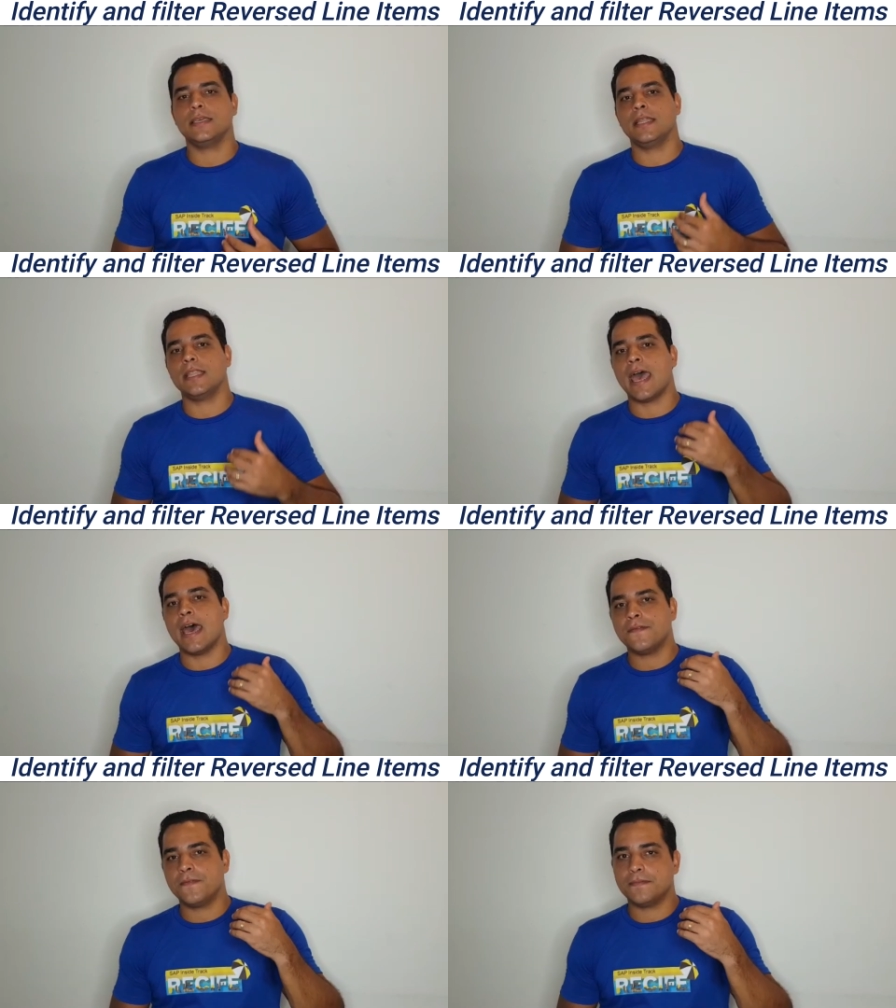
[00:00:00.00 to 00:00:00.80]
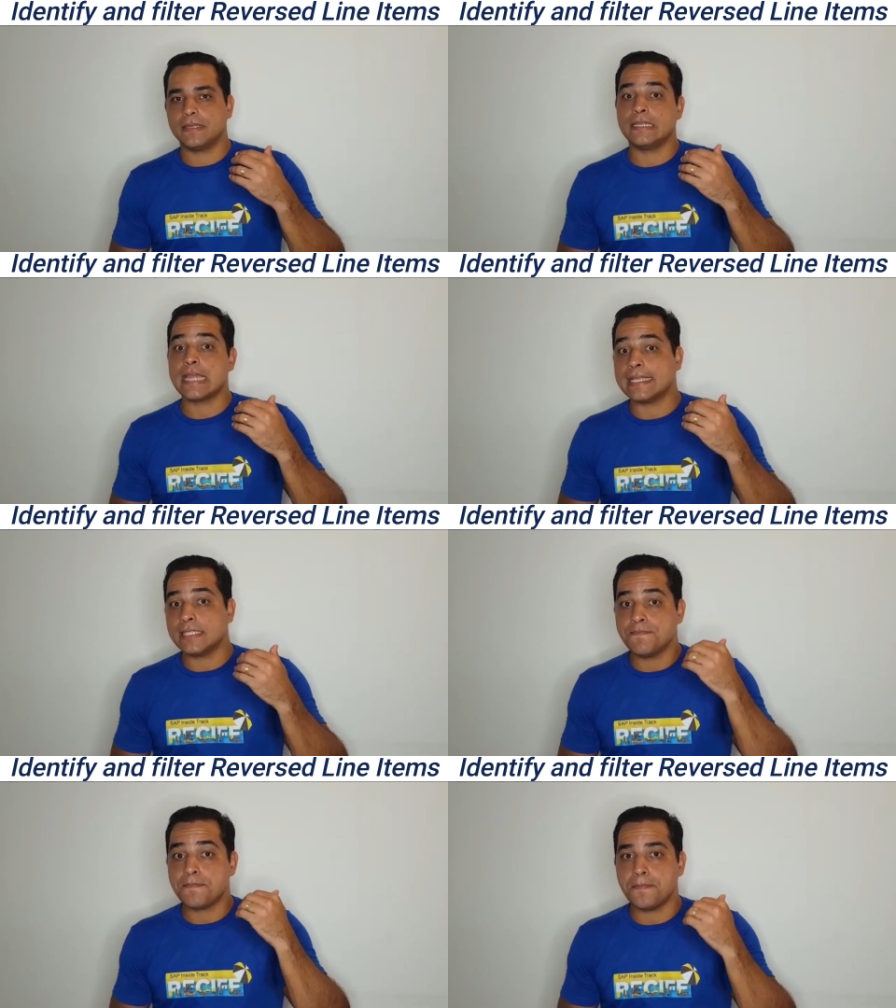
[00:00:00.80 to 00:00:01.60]
it has
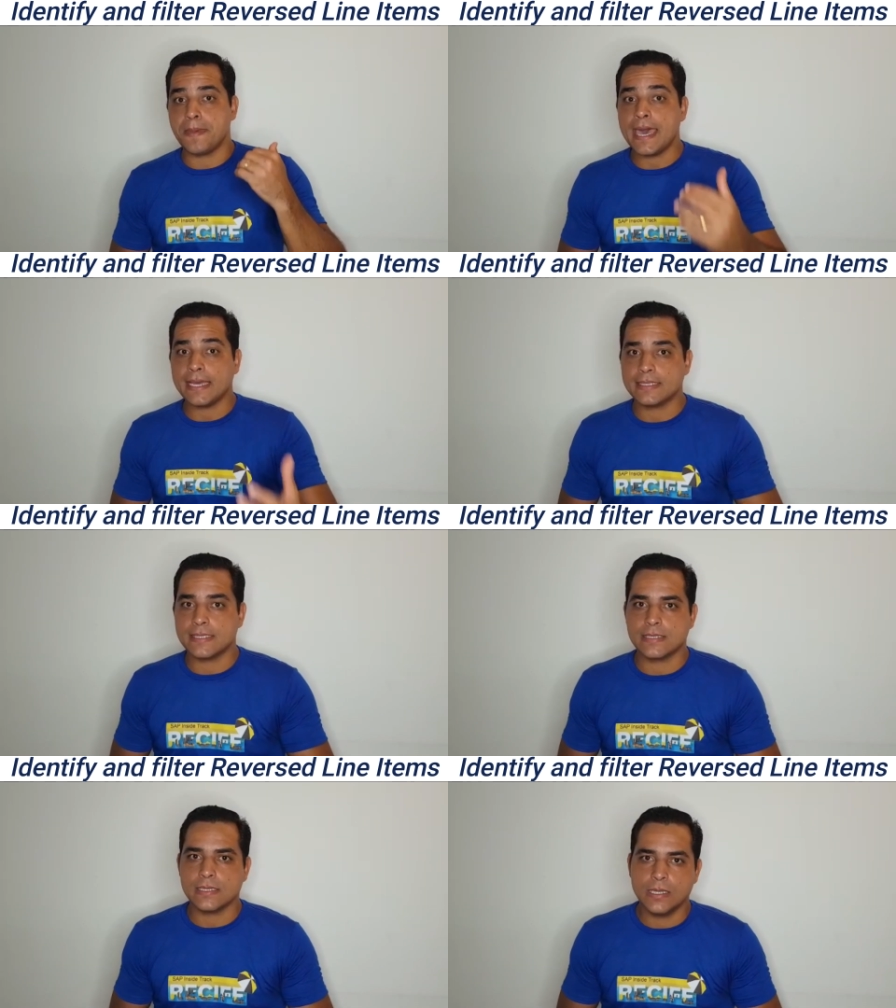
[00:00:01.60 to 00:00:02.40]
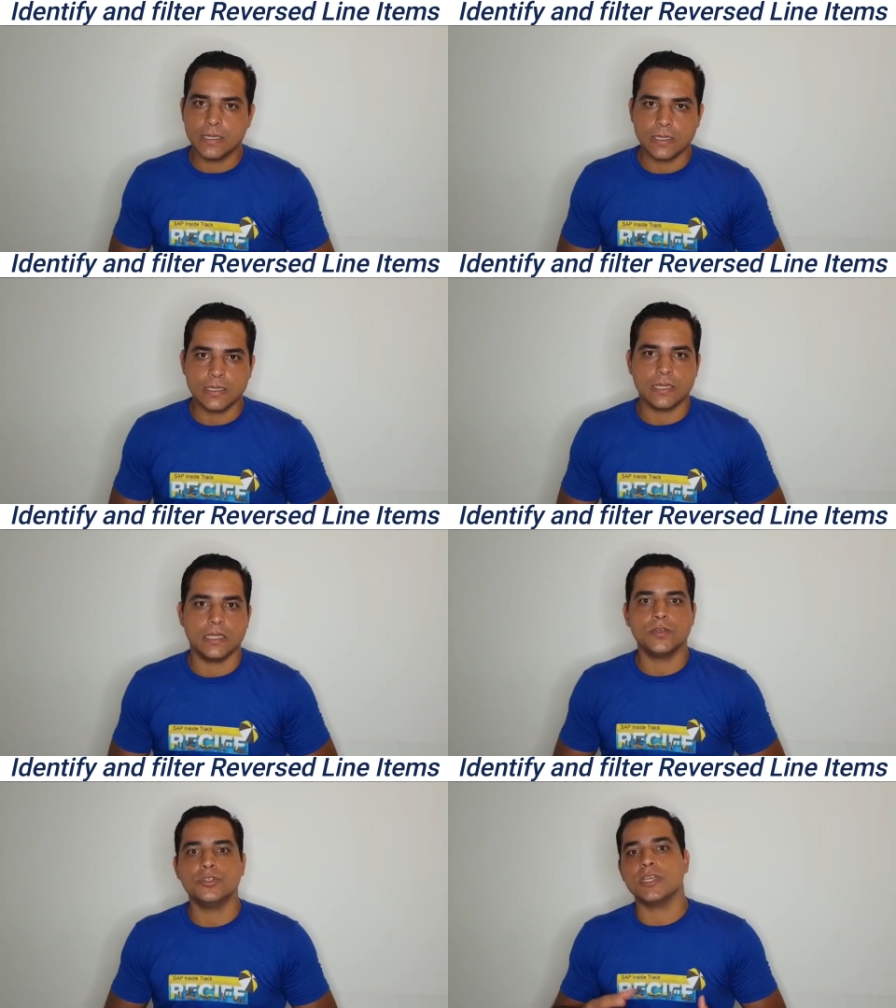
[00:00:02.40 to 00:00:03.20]
impacts in the
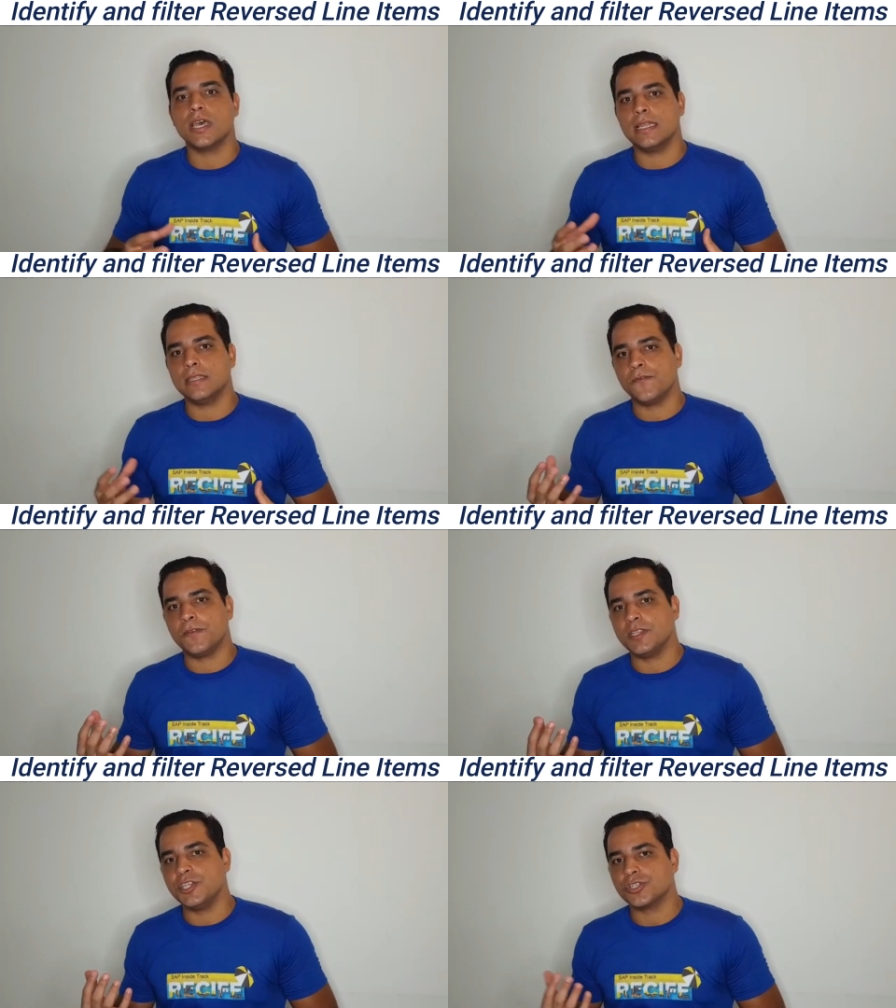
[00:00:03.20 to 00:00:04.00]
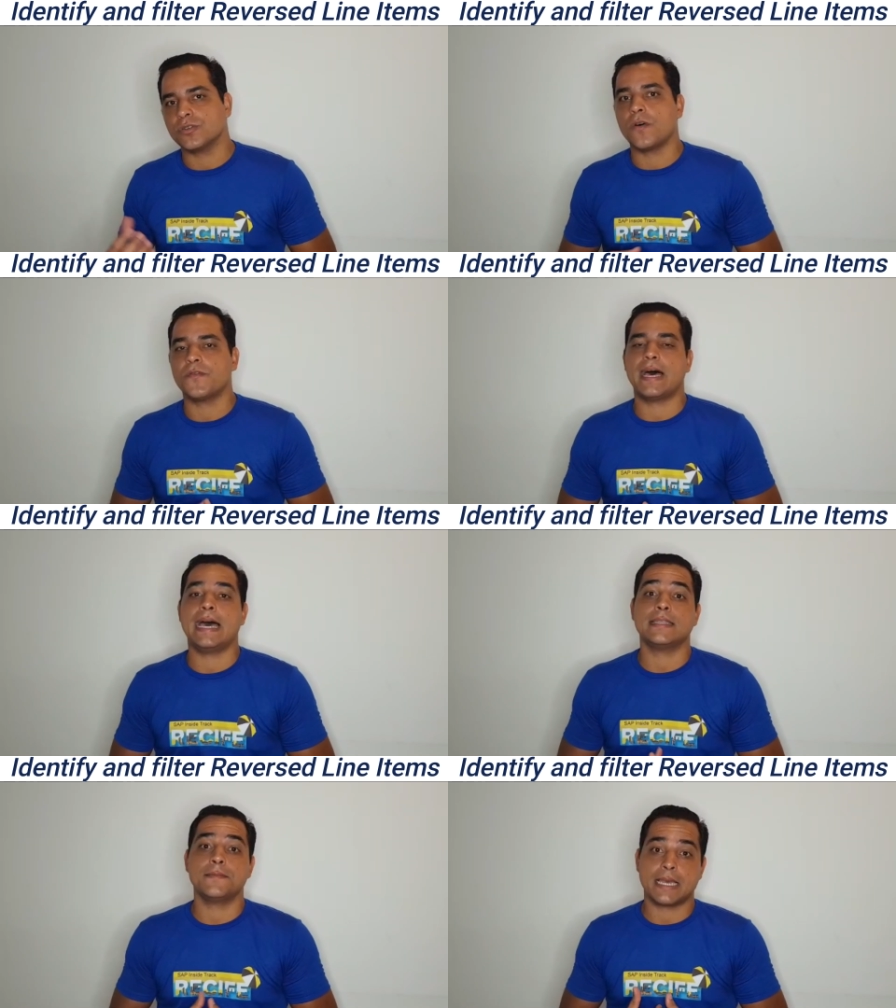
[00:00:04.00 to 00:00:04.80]
new GL definition of
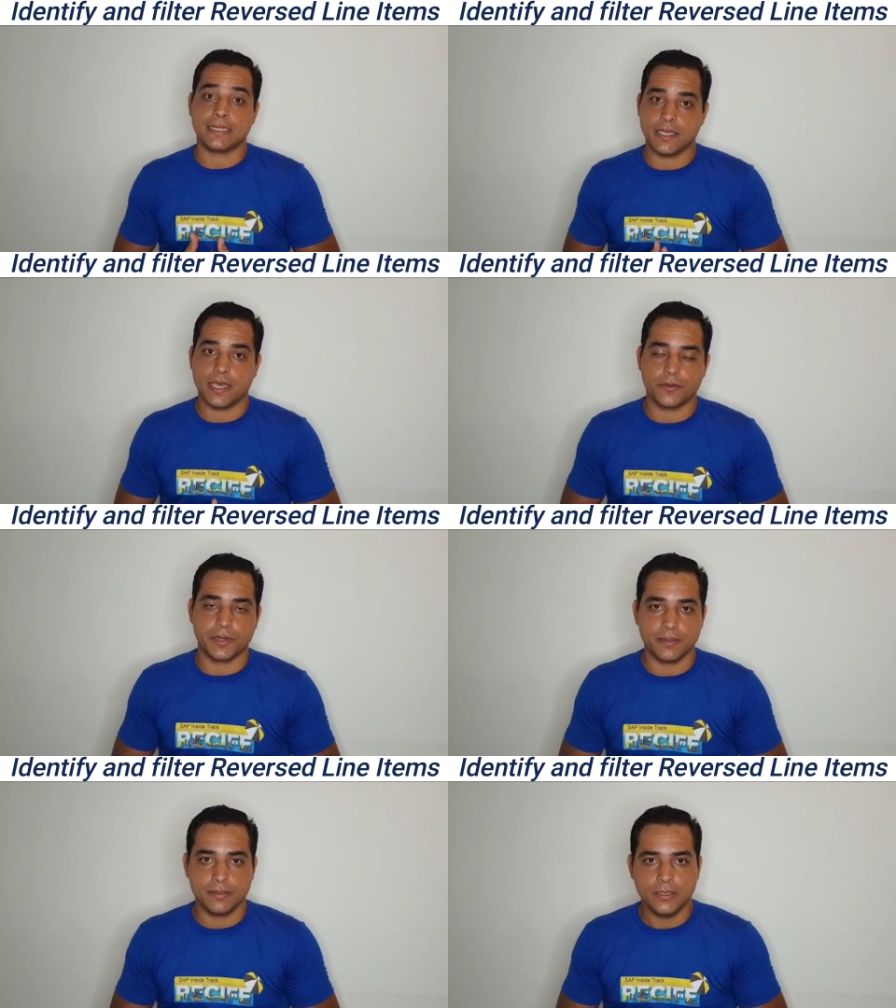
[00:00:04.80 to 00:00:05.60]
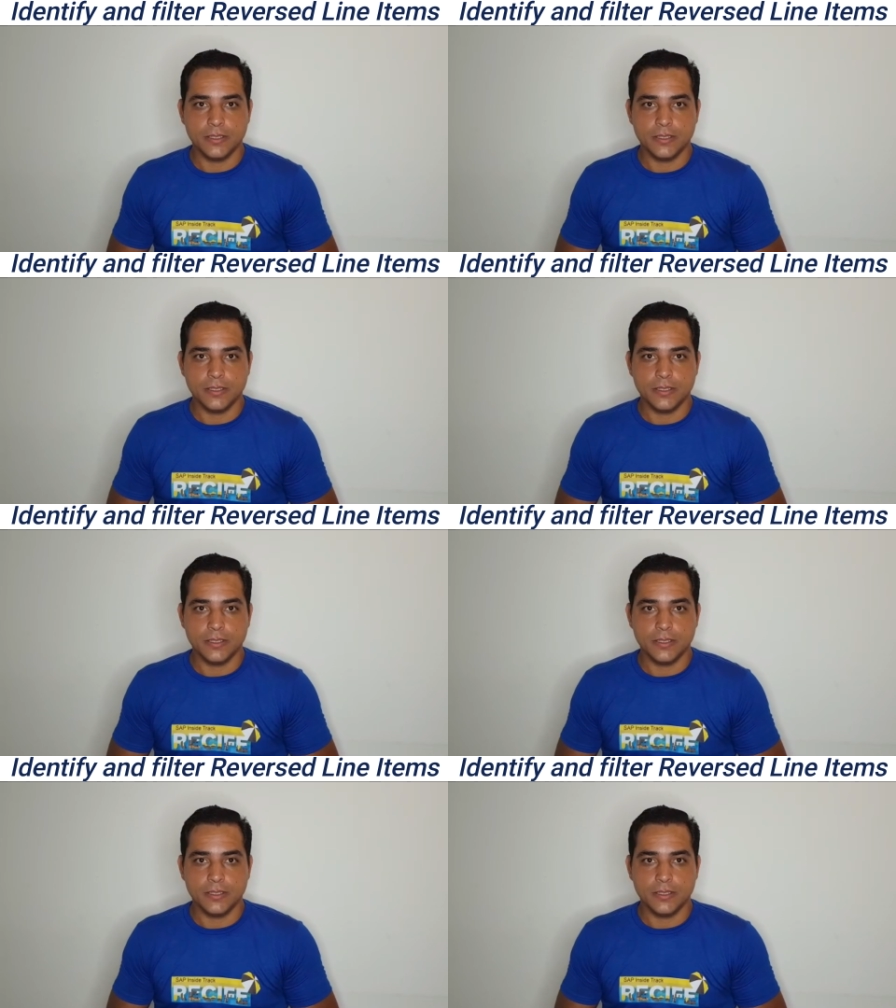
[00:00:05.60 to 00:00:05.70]
item category.